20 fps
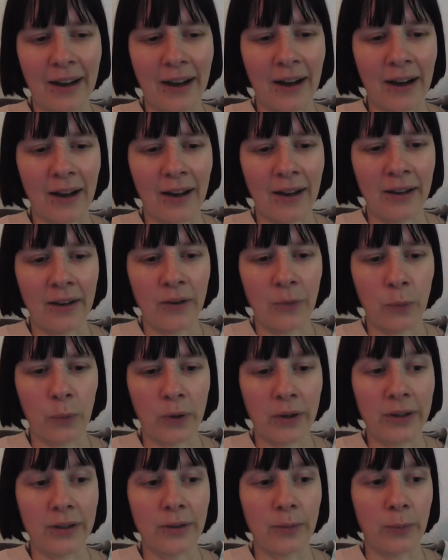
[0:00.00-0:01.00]
I
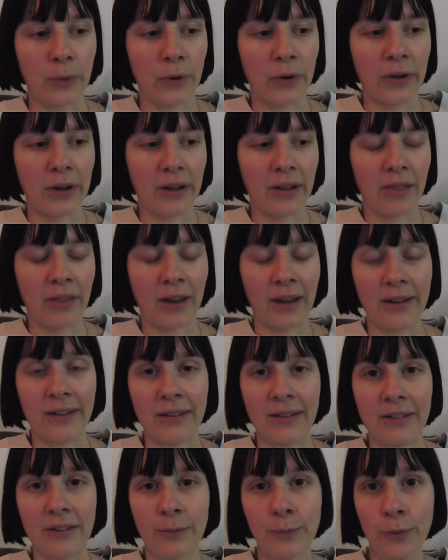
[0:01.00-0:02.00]
wanted a book that
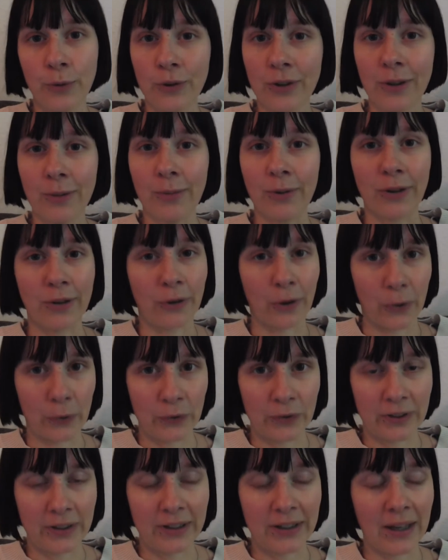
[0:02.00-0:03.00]
is spooky but
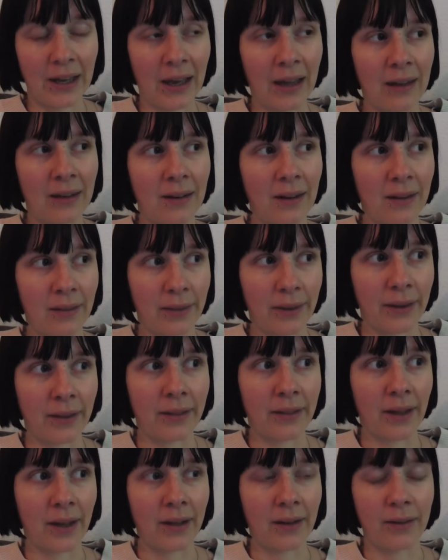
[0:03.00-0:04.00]
cozy, and I
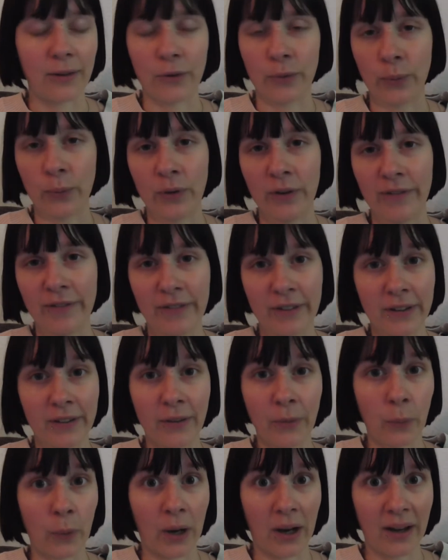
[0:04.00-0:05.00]
think that this will fit
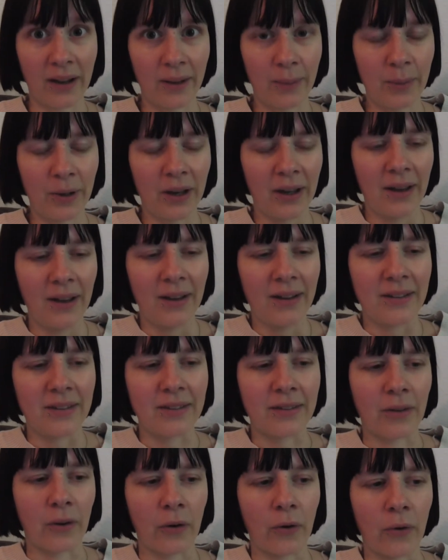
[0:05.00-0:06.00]
the vibe.
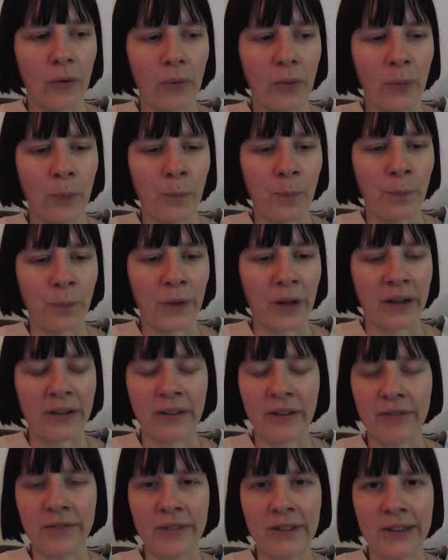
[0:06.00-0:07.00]
So I'll
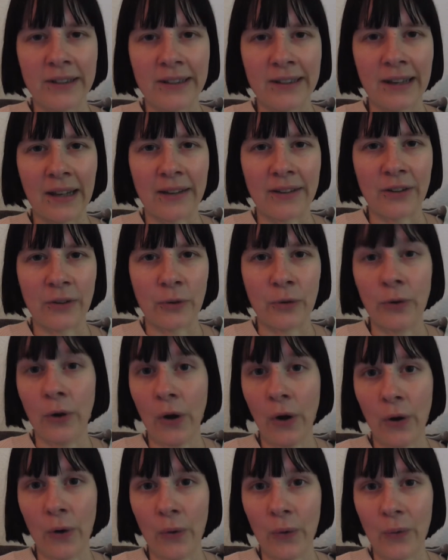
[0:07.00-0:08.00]
definitely let you
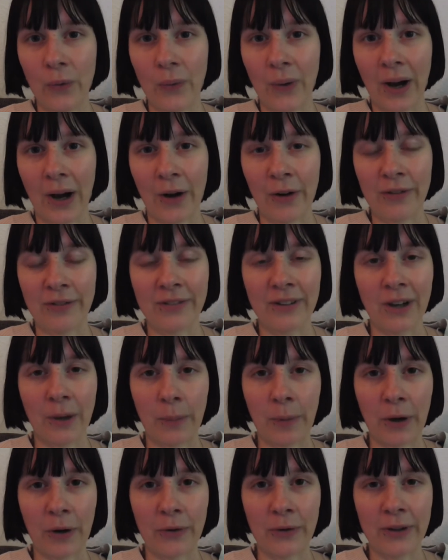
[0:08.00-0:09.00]
know how I feel
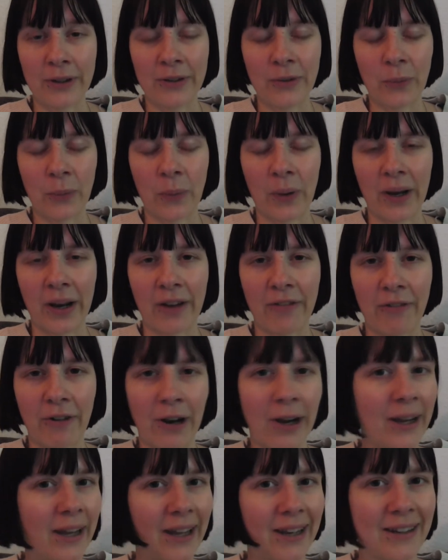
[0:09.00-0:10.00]
about it whenever
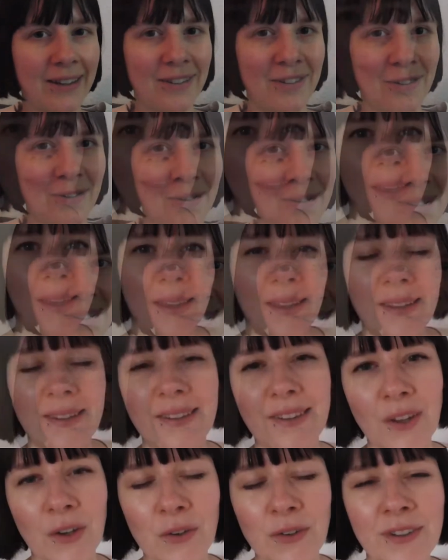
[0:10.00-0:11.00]
I get into it.
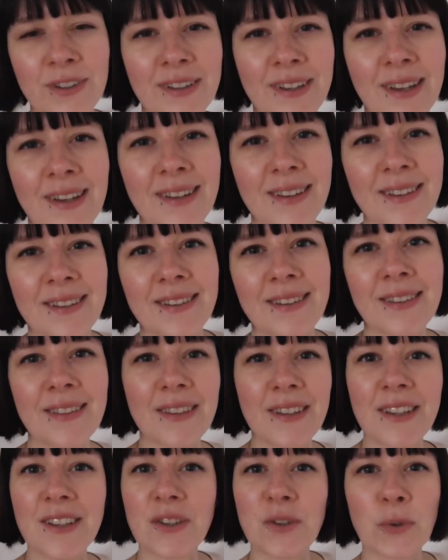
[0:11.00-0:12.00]
So today is
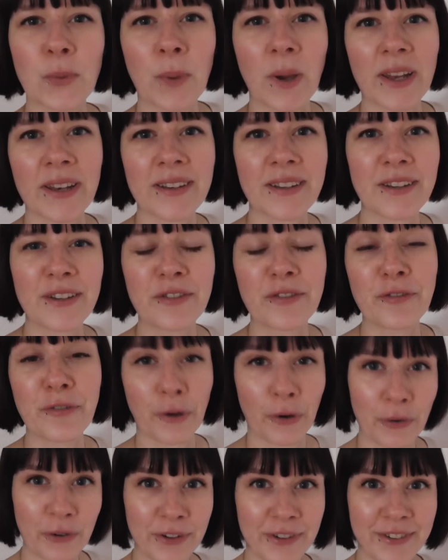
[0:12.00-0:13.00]
the
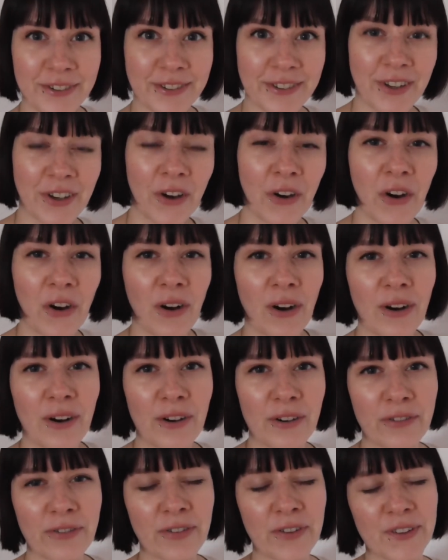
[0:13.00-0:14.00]
21st
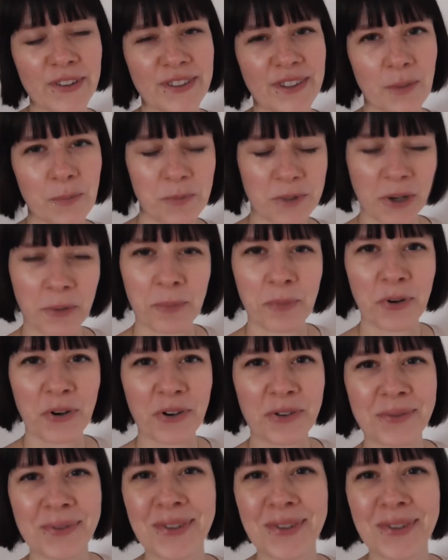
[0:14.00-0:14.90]
of September.